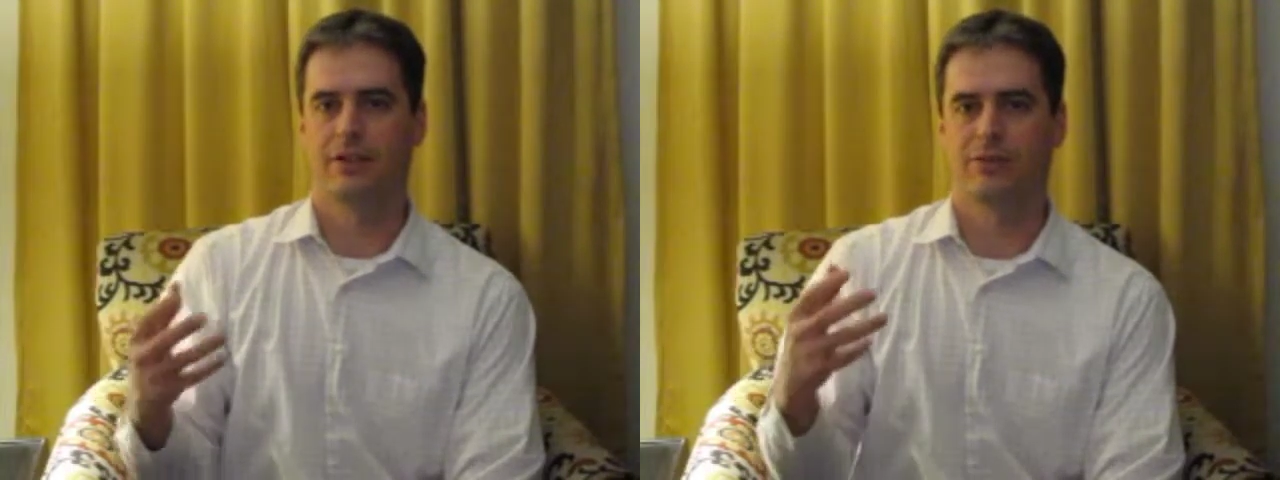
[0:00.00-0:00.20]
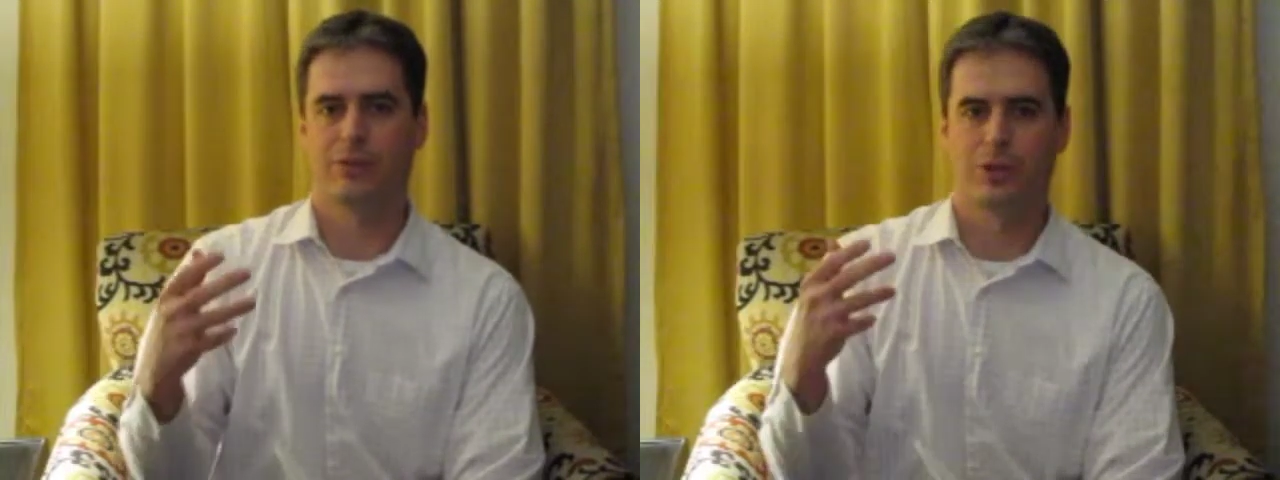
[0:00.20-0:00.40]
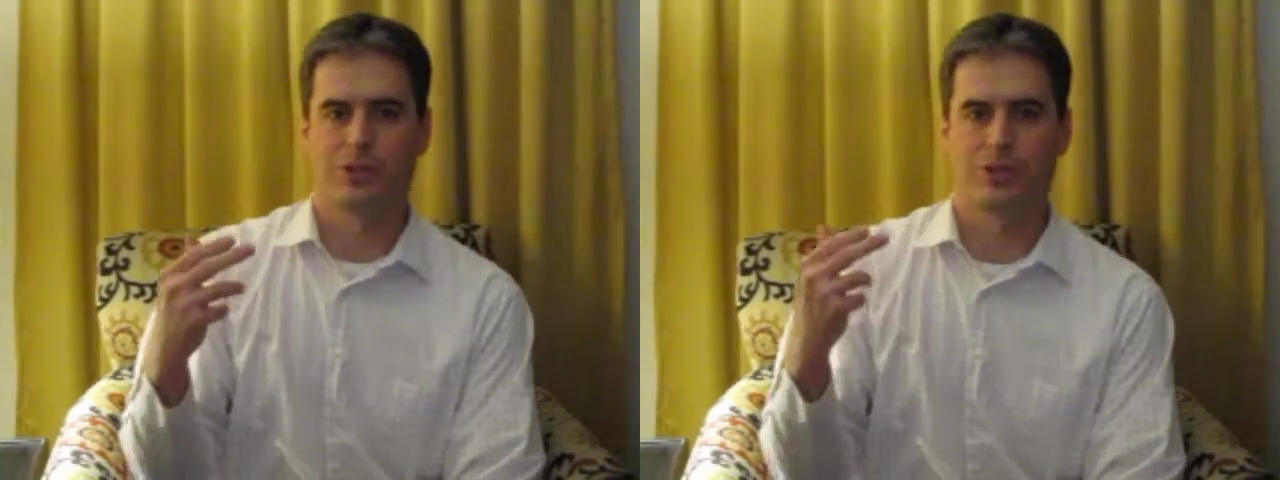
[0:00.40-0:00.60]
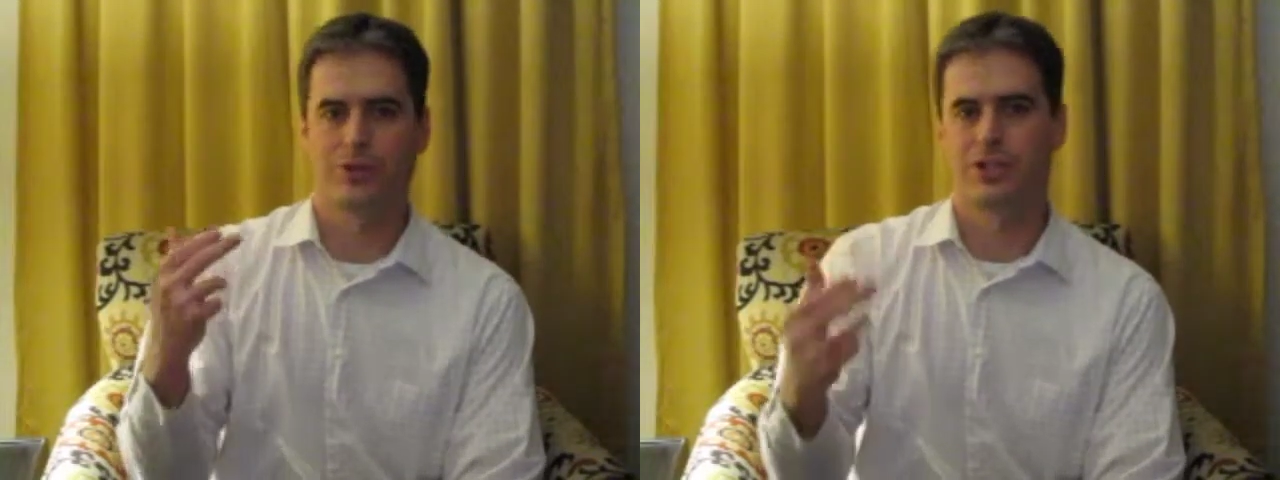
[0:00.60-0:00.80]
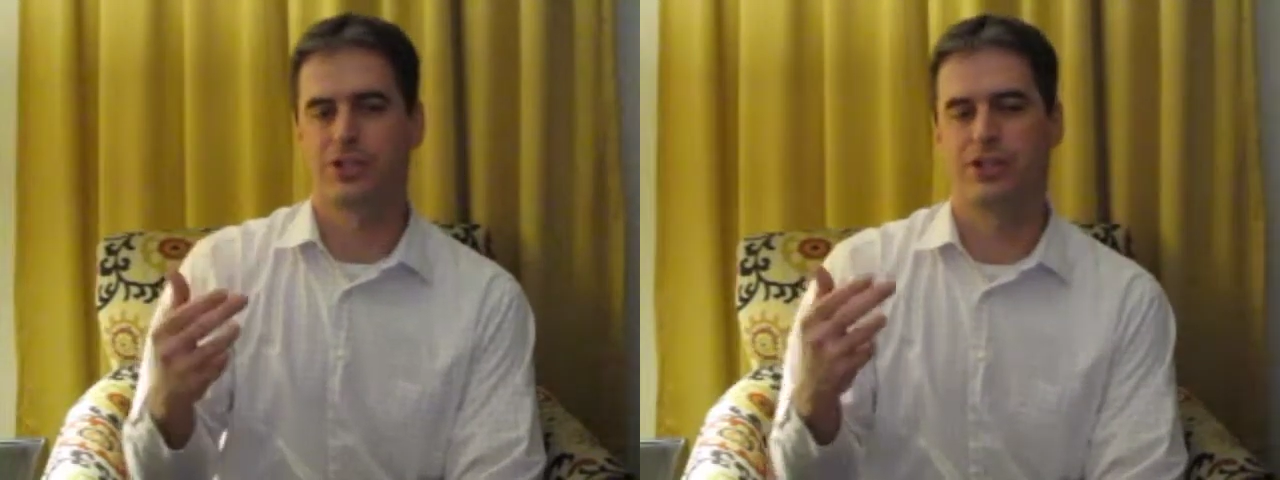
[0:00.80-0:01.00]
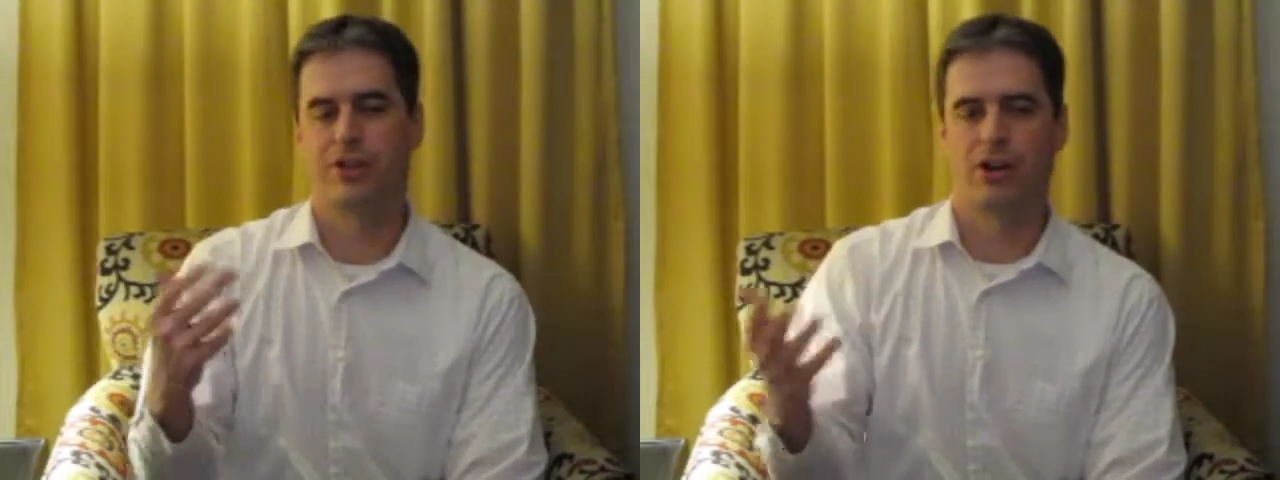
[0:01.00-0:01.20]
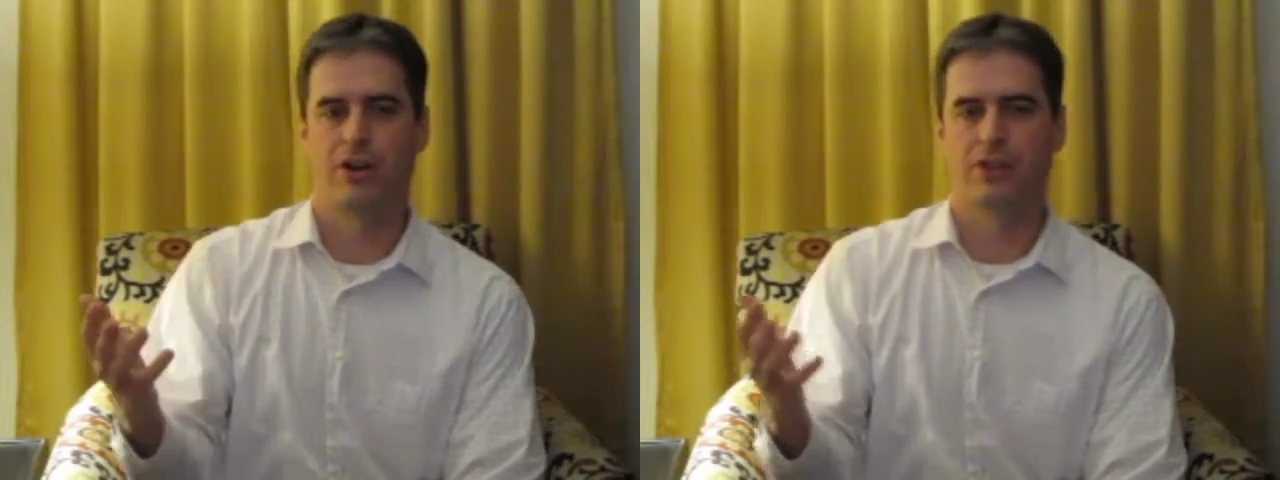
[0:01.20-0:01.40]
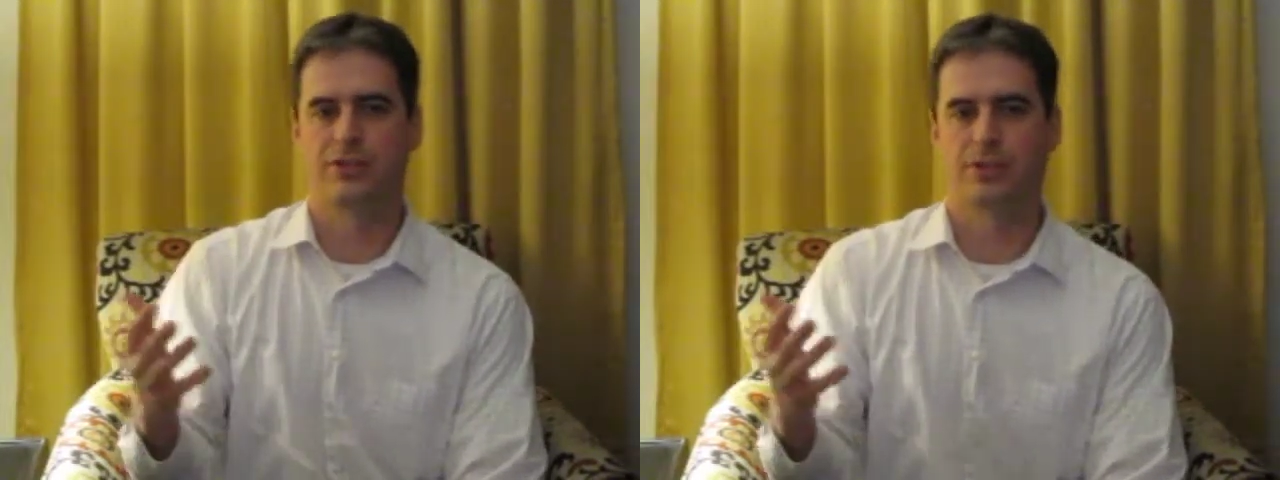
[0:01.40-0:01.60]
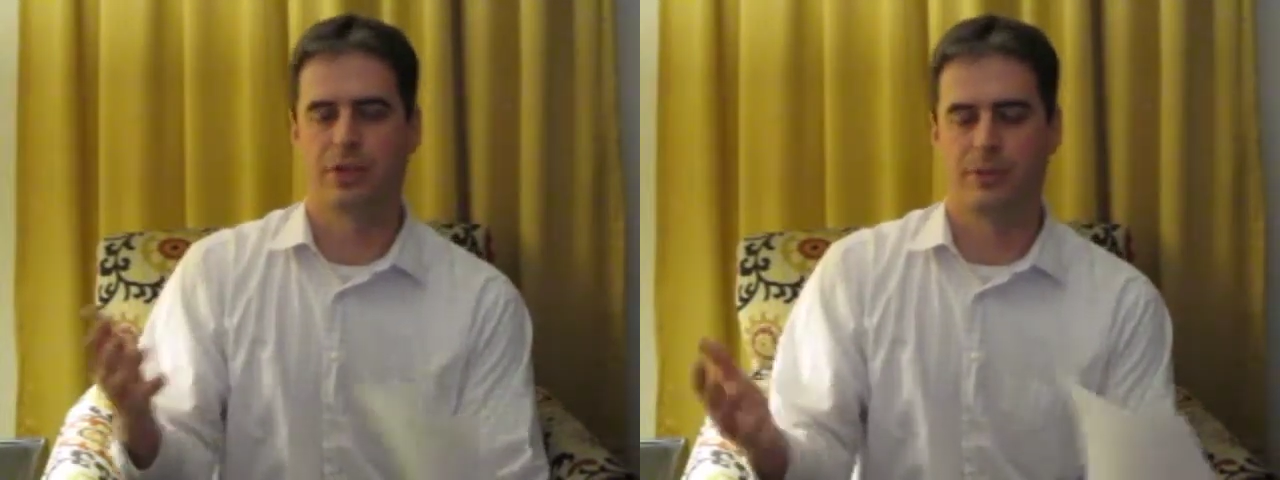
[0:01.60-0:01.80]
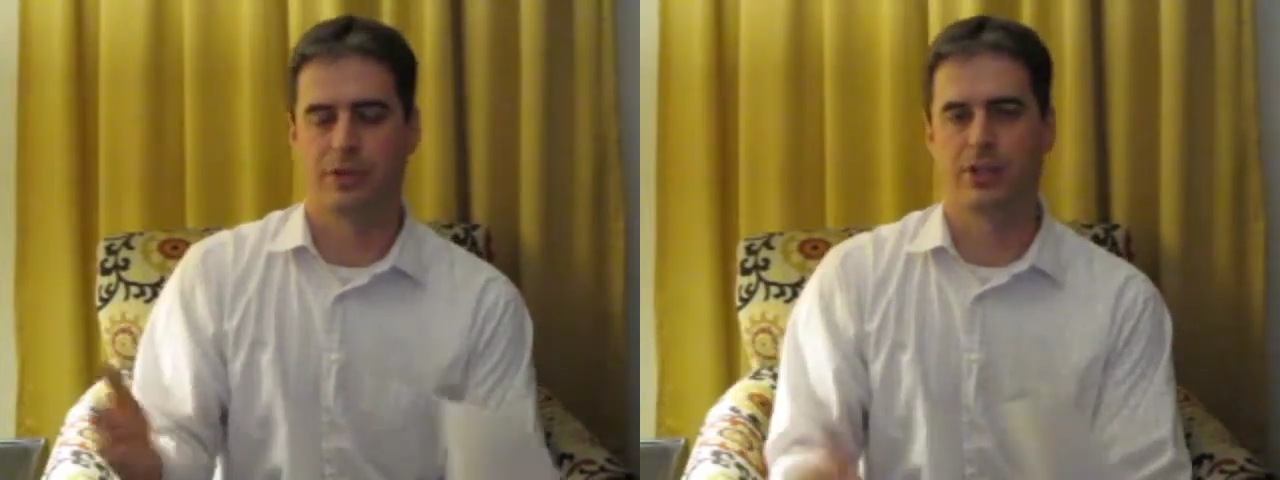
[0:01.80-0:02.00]
from which a Christian artist or
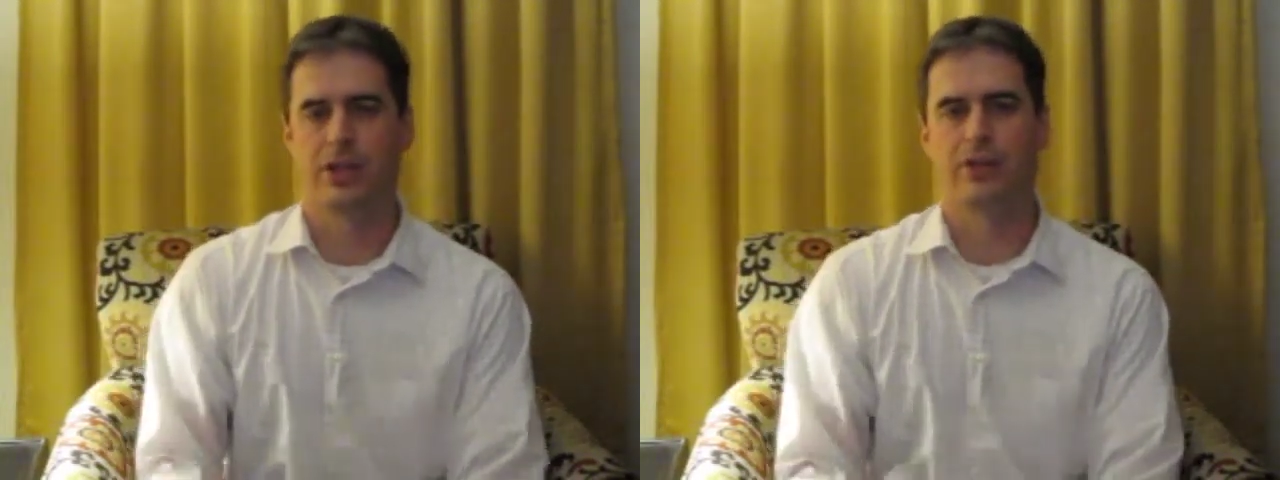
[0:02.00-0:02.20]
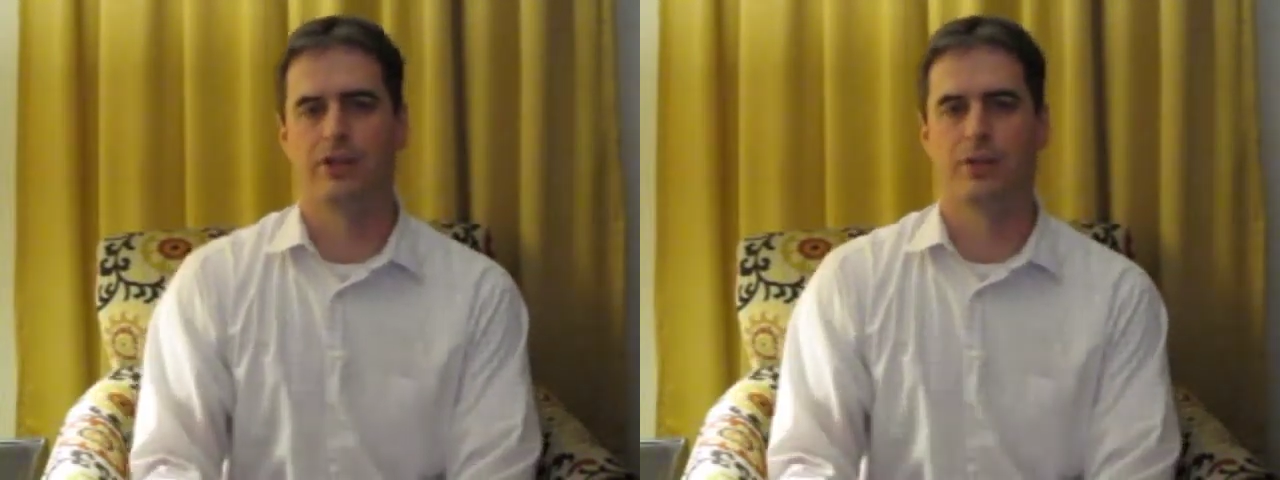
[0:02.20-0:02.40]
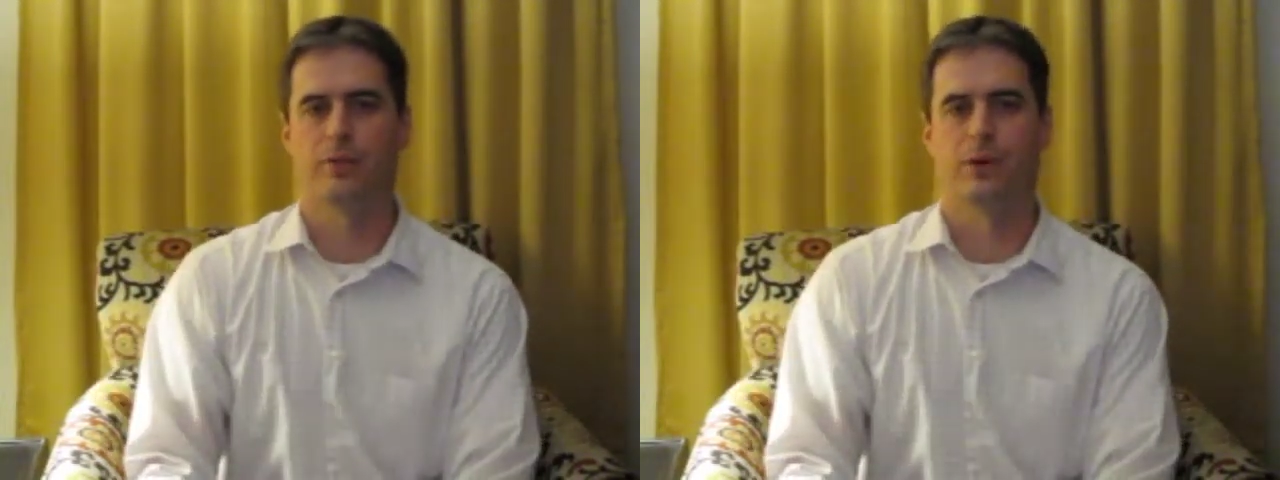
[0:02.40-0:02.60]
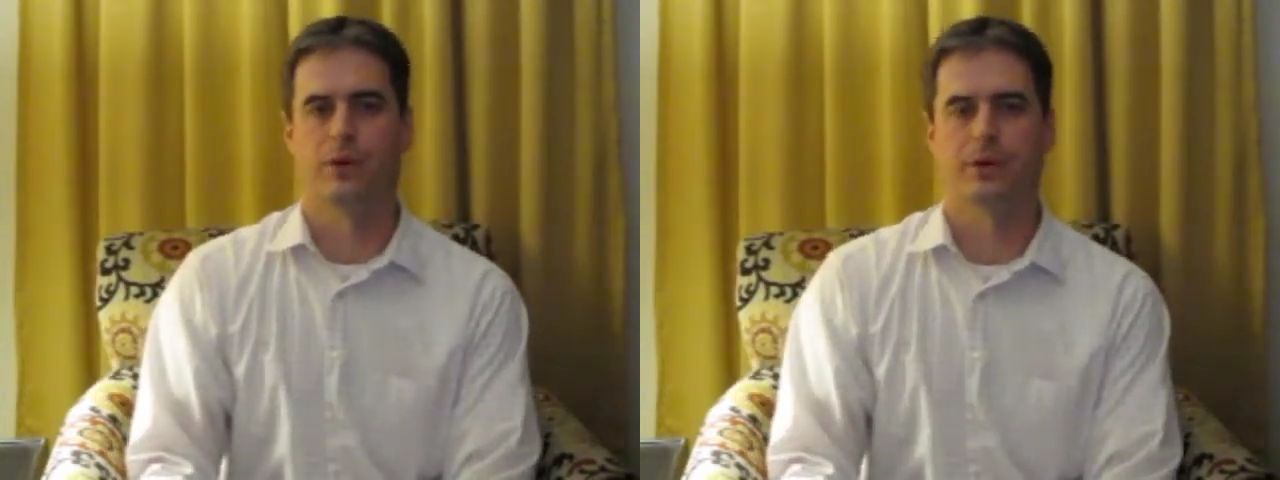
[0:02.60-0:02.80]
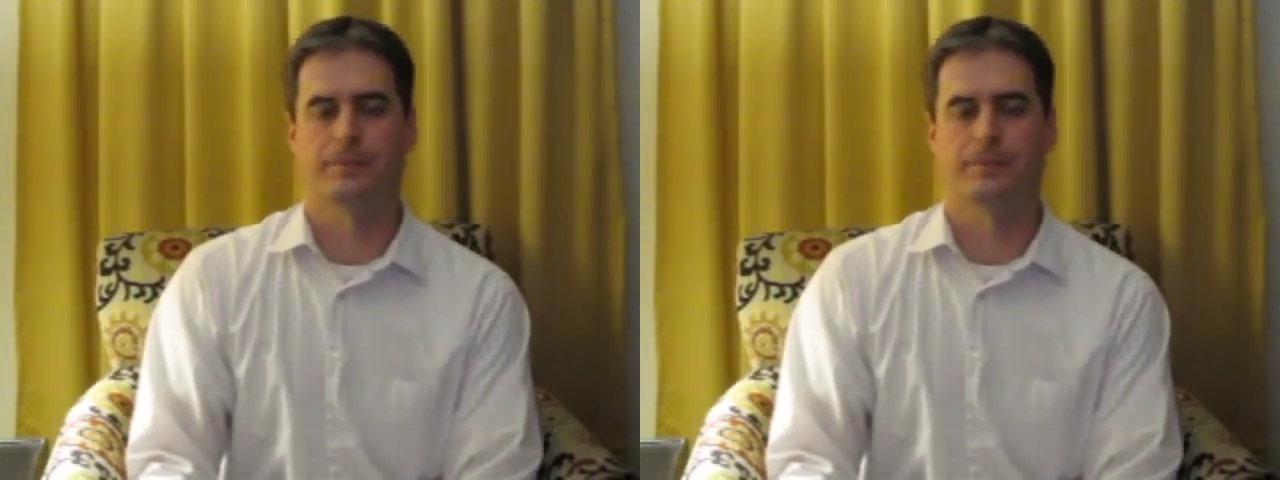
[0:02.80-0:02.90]
communicator can work.